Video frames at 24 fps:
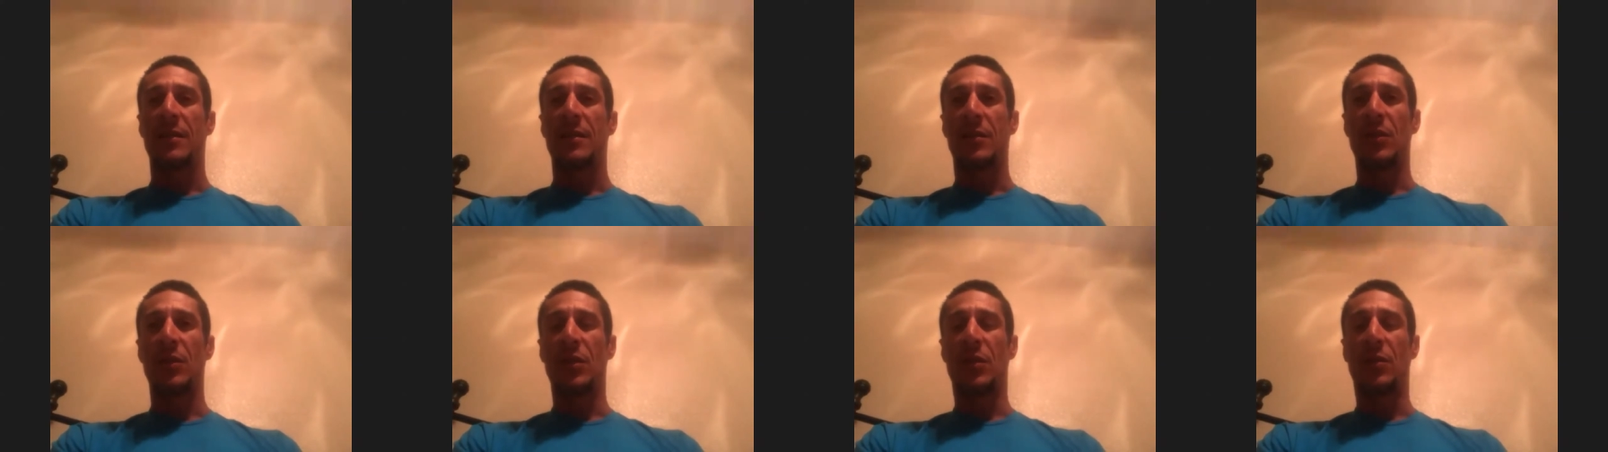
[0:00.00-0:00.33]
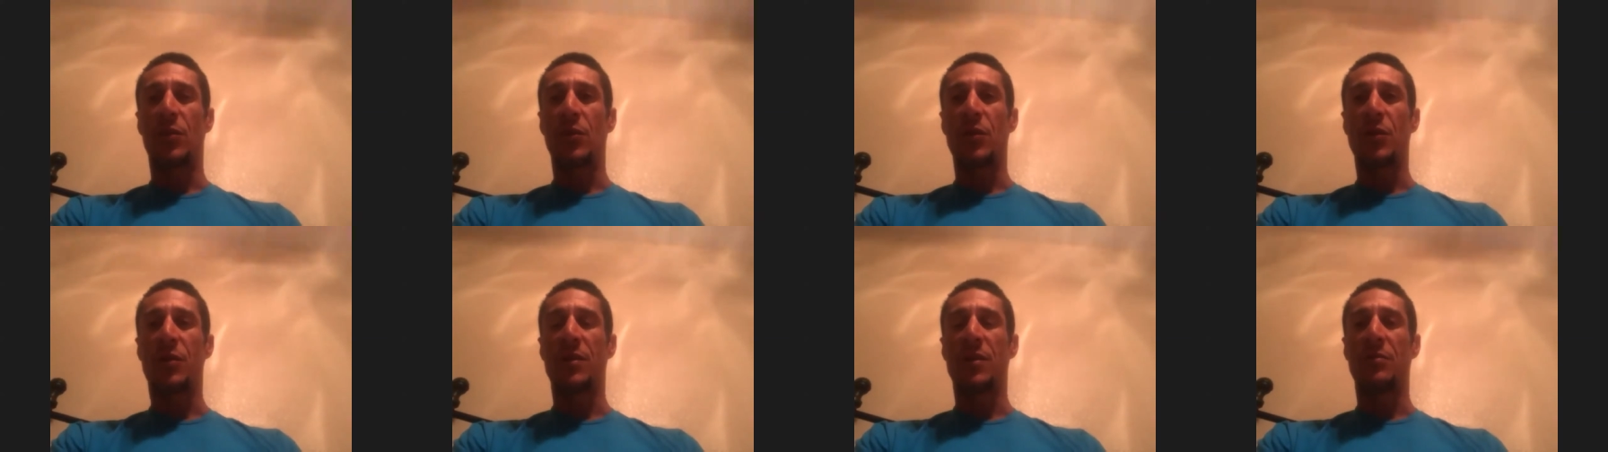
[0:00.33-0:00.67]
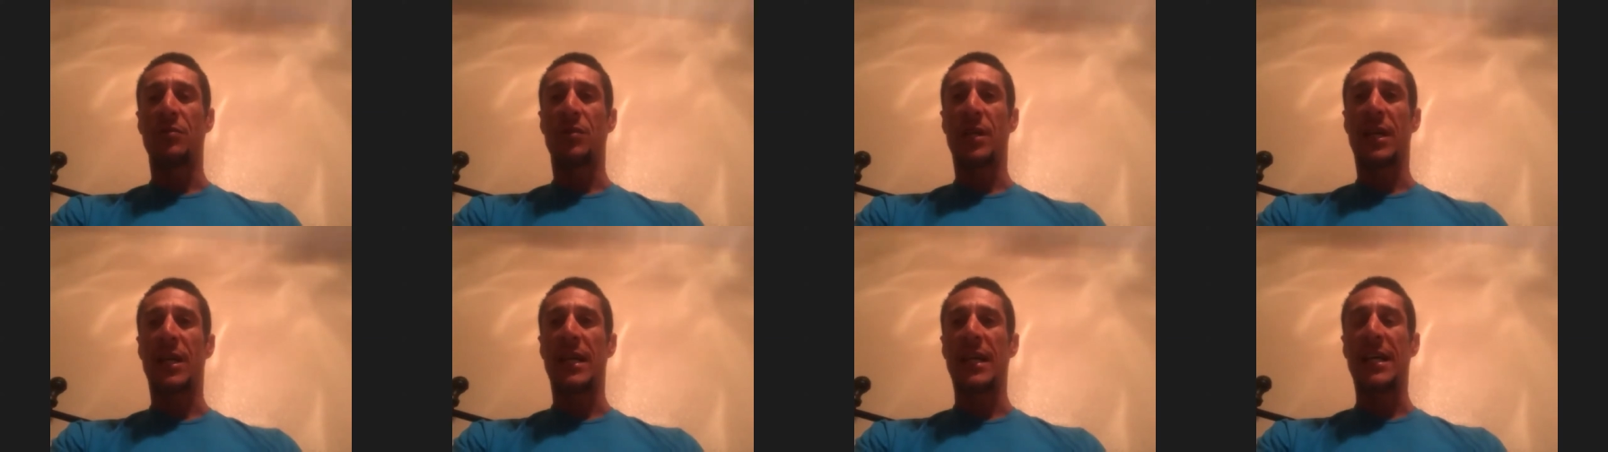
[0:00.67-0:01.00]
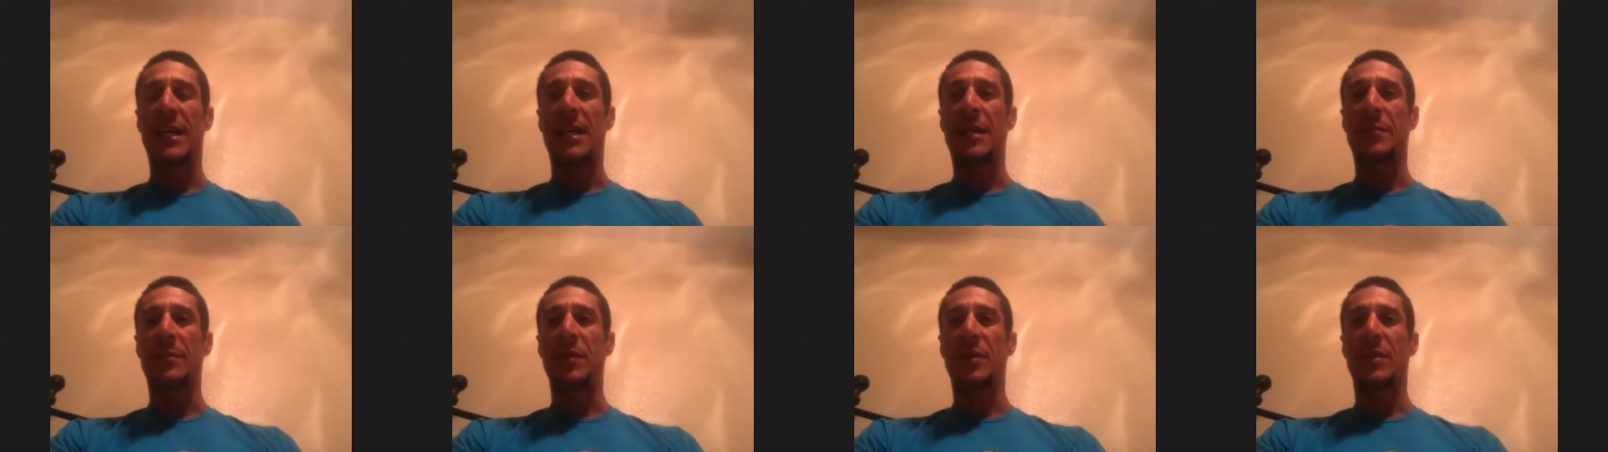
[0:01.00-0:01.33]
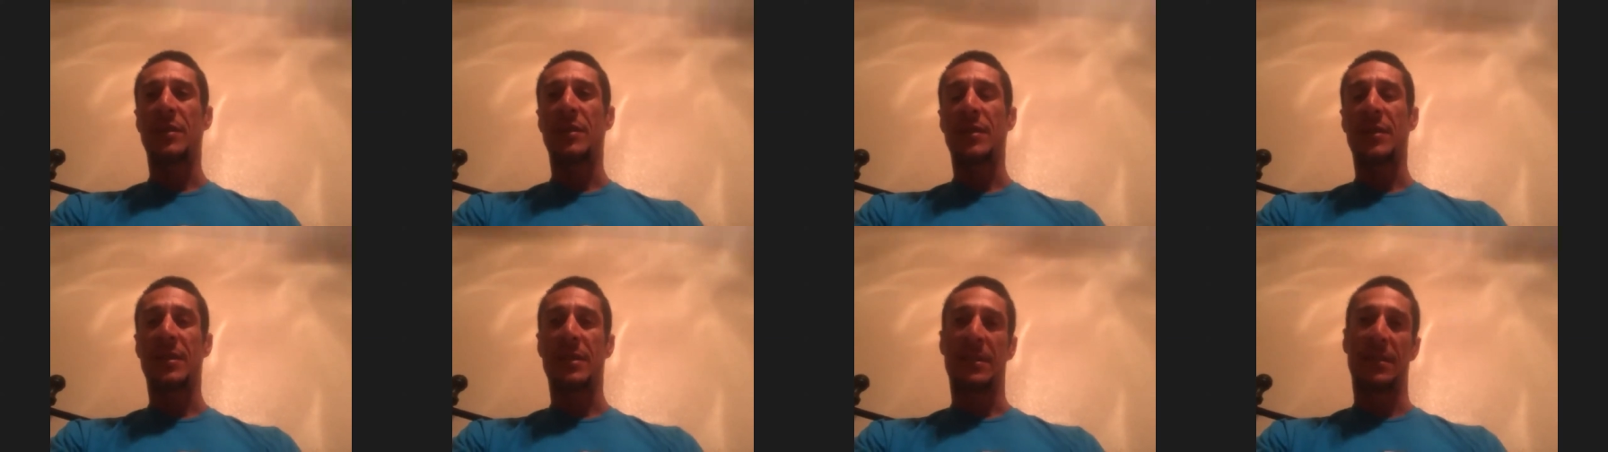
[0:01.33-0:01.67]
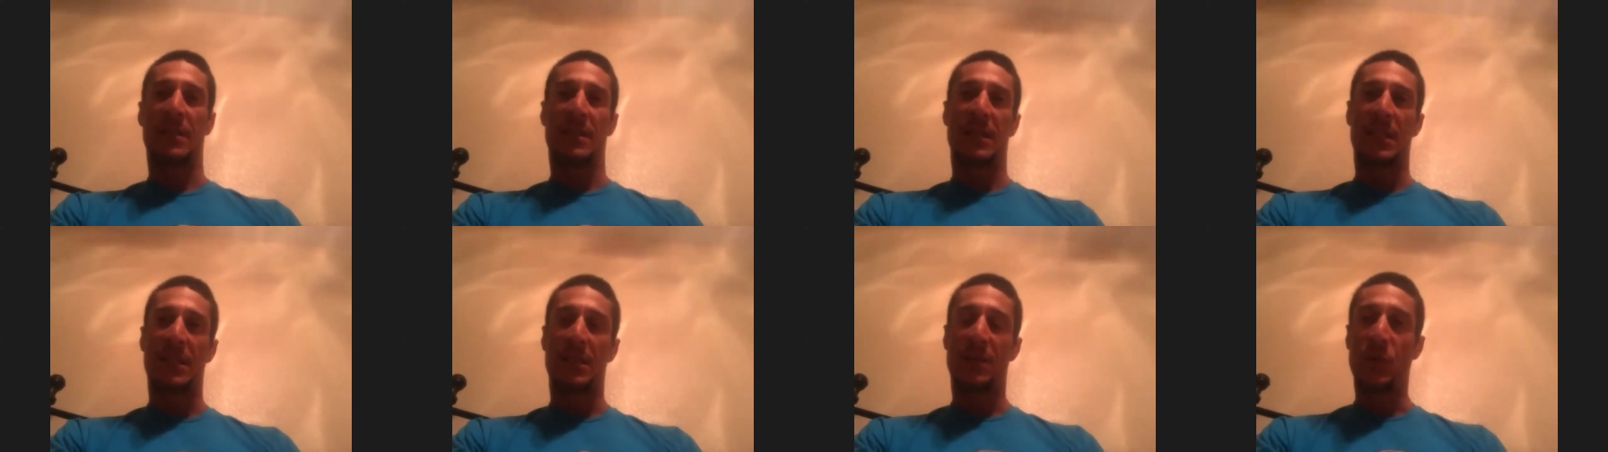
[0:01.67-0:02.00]
who's on top and
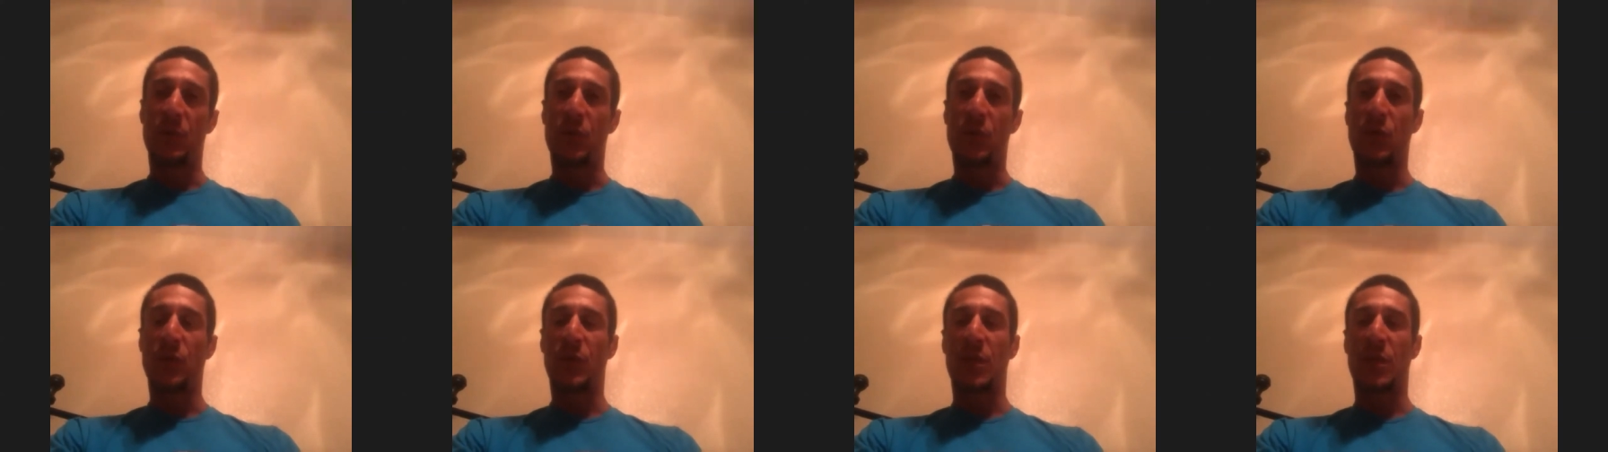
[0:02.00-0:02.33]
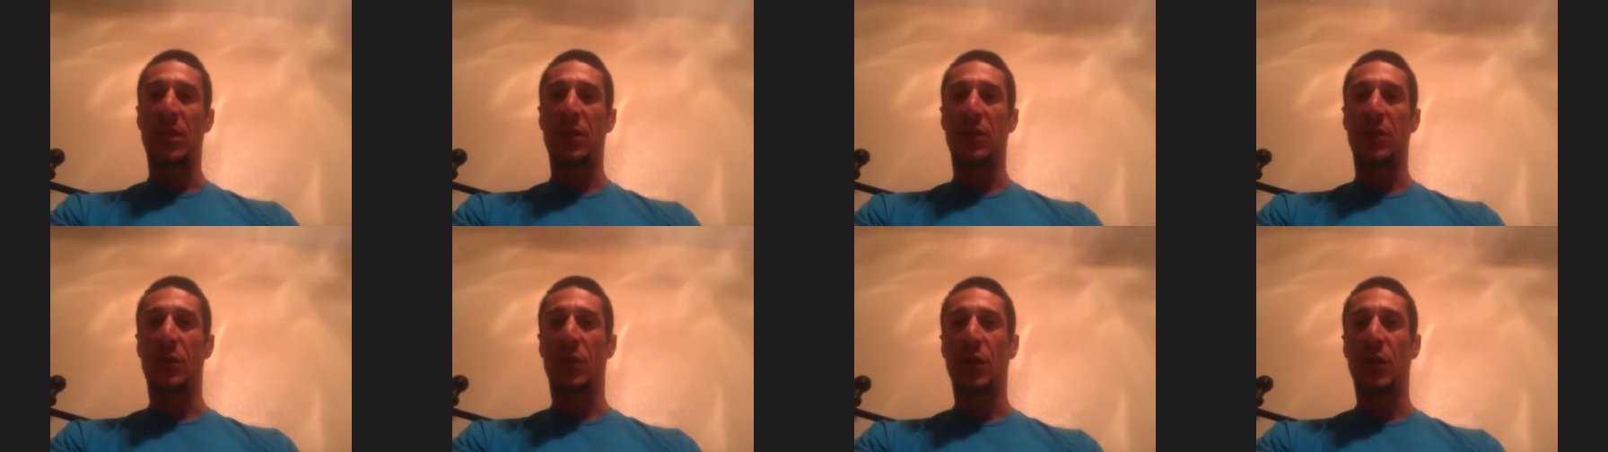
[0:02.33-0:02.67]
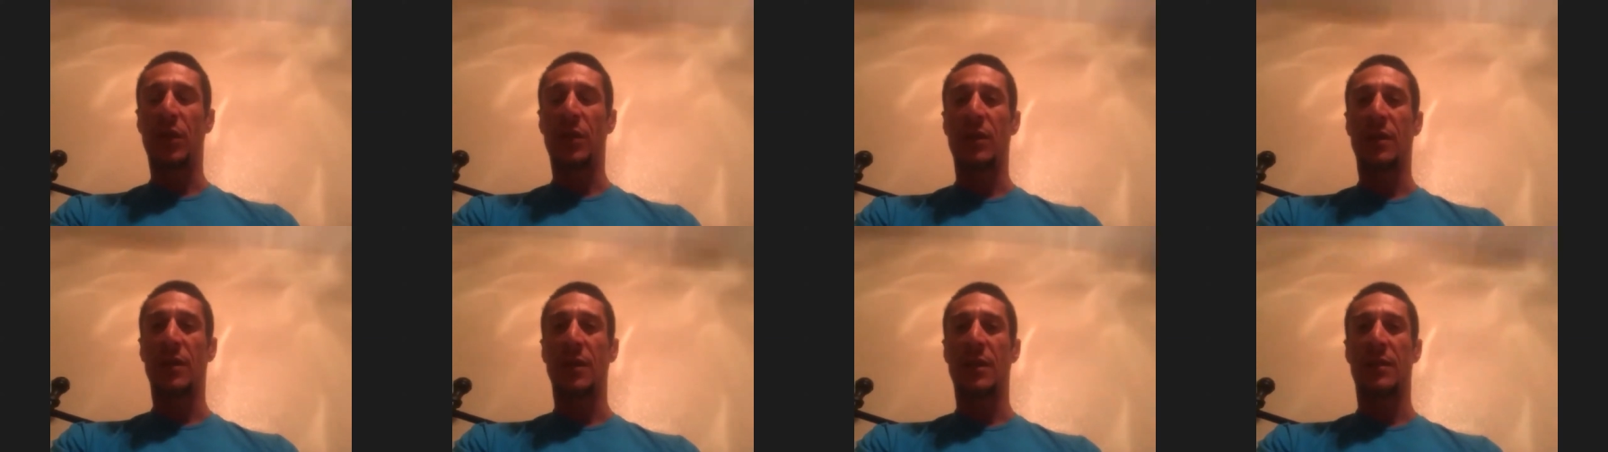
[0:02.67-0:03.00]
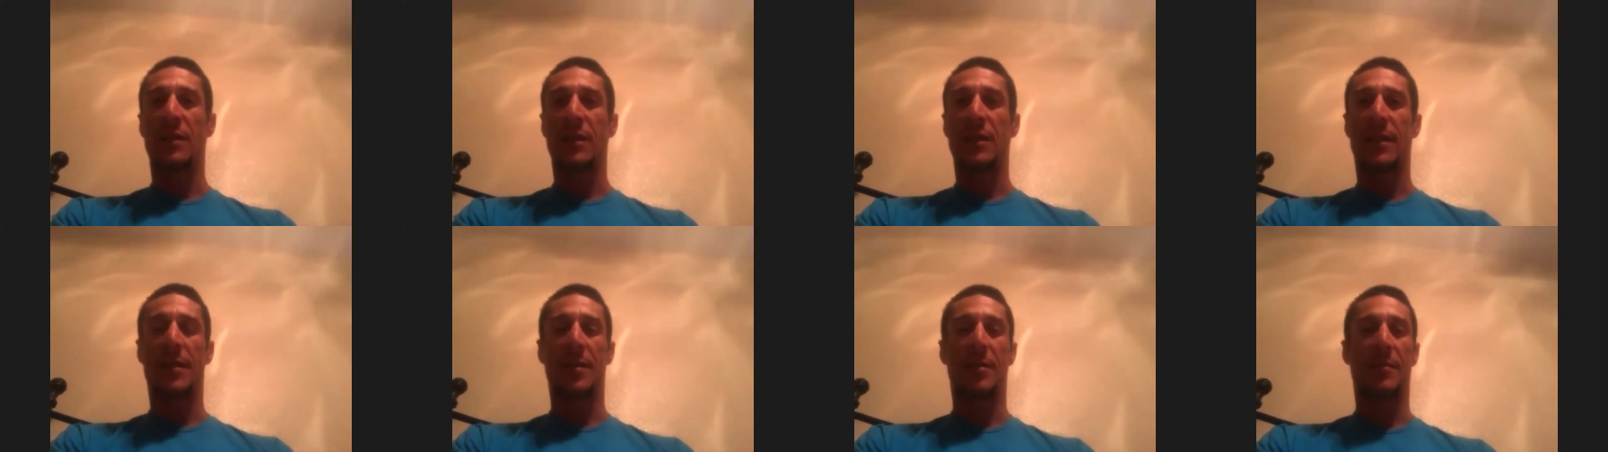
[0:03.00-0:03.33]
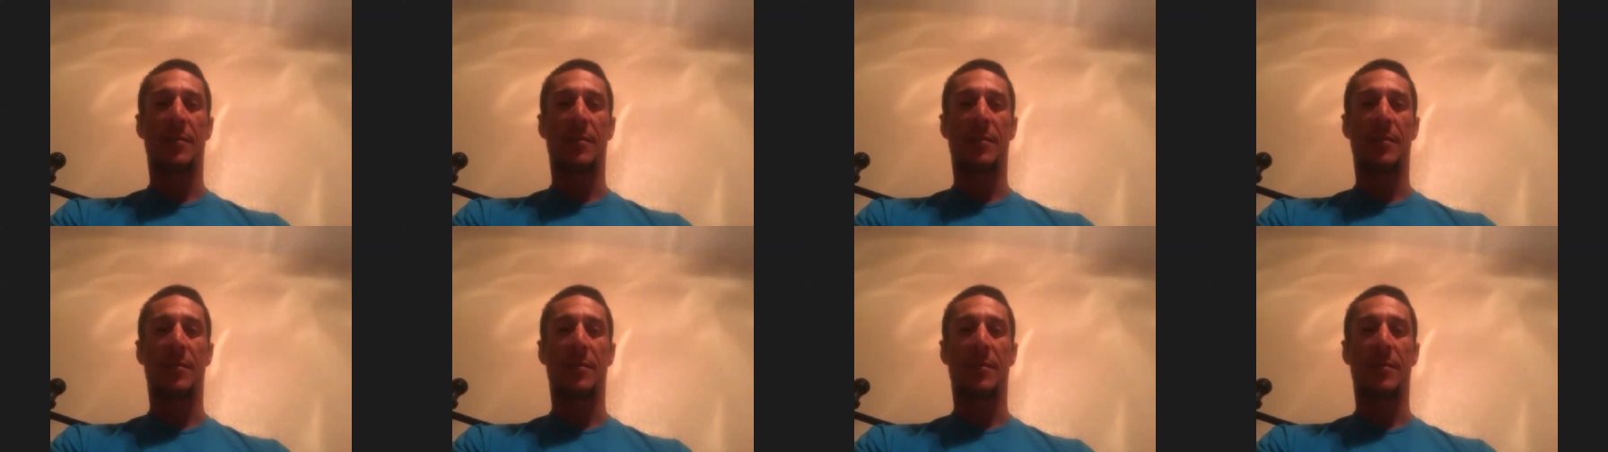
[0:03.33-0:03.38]
who's doing good, and